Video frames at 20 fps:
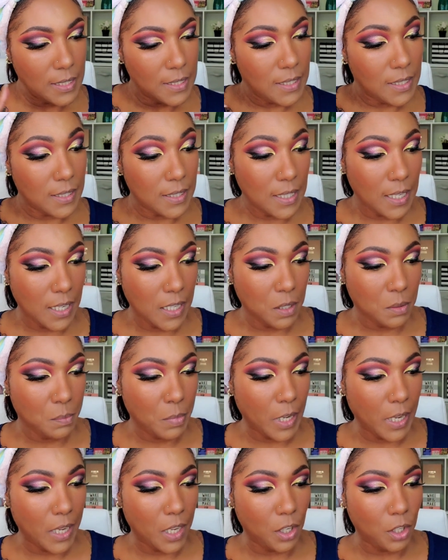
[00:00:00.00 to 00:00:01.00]
Since I
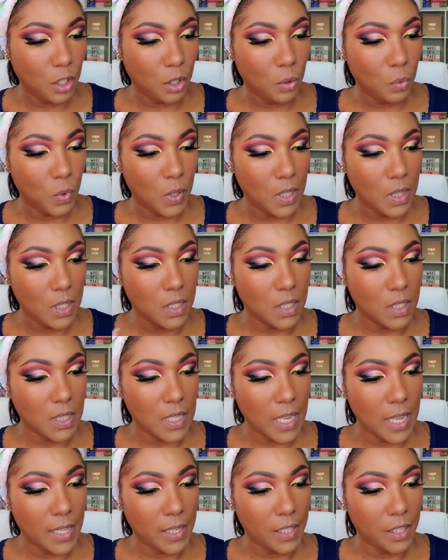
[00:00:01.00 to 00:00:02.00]
didn't buy a new one, this
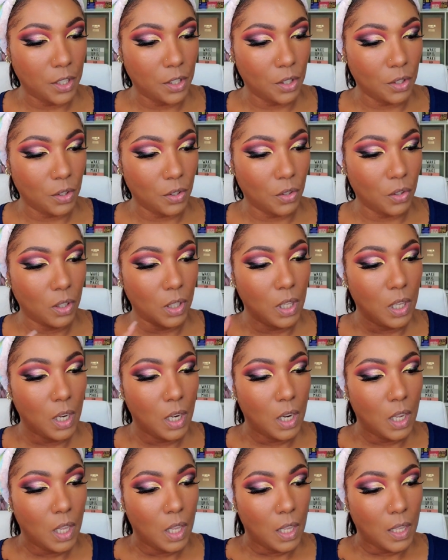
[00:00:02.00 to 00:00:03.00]
is the LA Girl
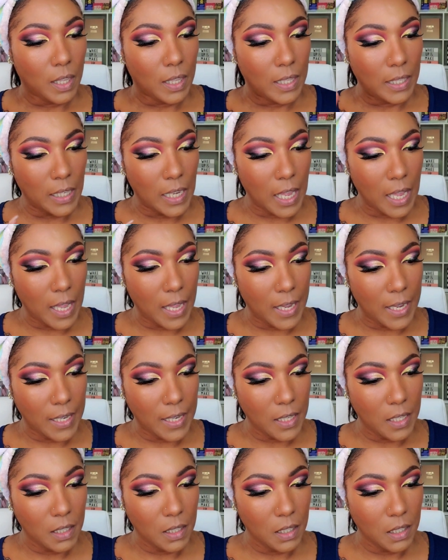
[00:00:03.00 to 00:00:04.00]

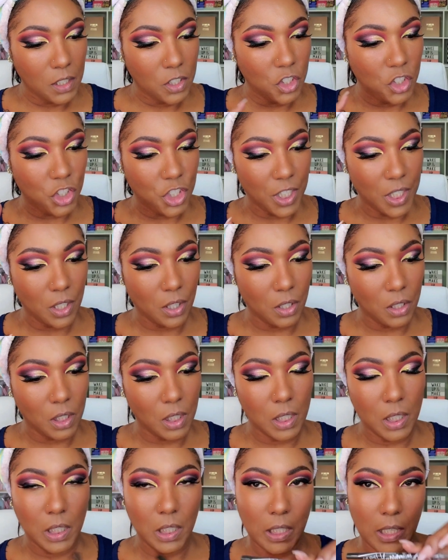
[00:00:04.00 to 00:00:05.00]
Glide
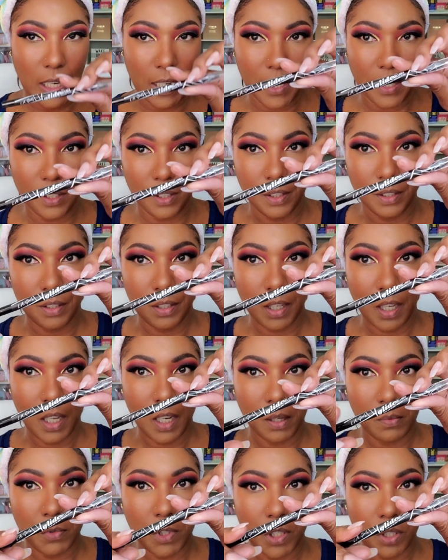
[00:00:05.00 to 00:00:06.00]
Gel Liner,
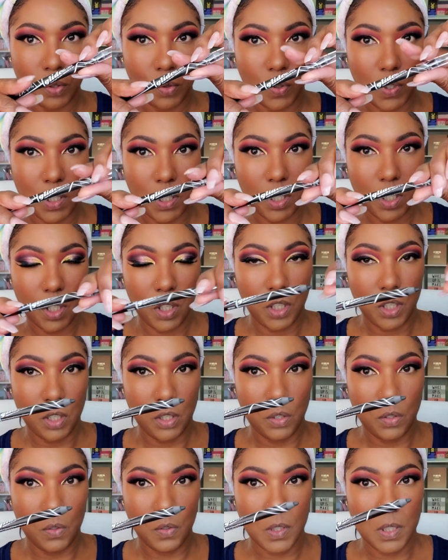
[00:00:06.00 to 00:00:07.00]
and I'm just going to
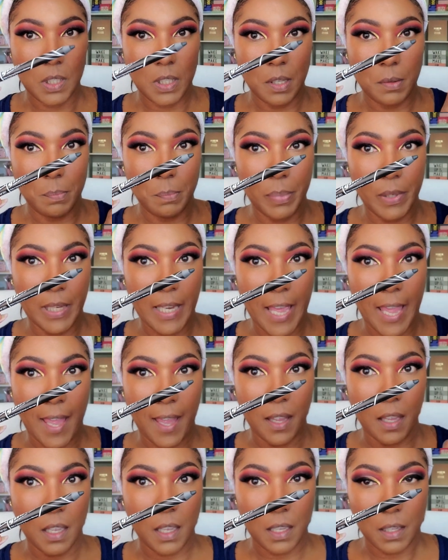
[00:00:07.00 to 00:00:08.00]
use
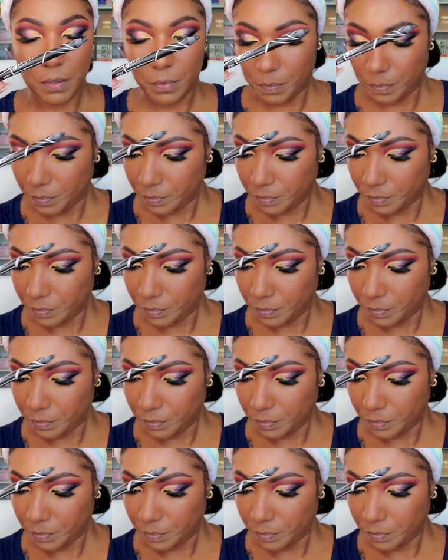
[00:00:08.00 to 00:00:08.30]
black.